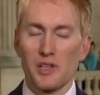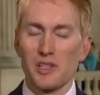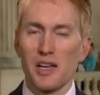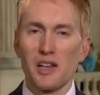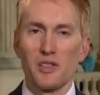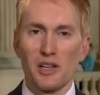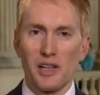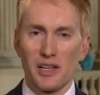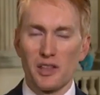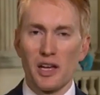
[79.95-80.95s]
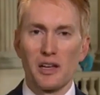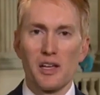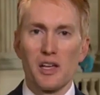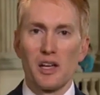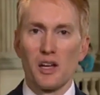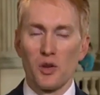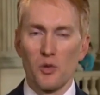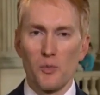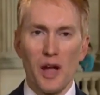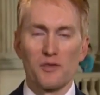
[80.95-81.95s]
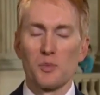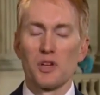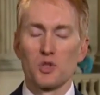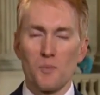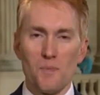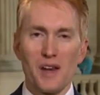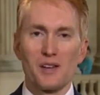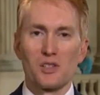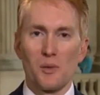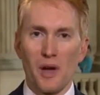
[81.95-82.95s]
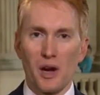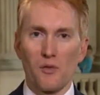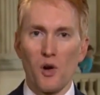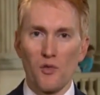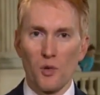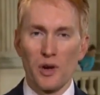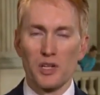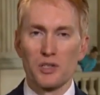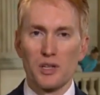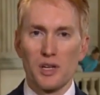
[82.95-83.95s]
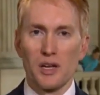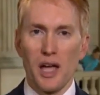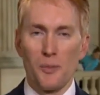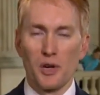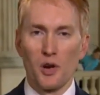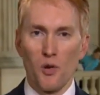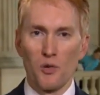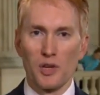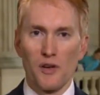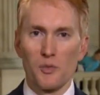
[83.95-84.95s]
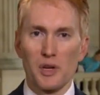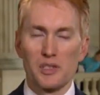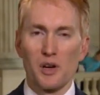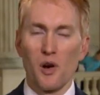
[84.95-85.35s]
Because anything like that, there would have to be a tremendous amount of overreach happening in our own government.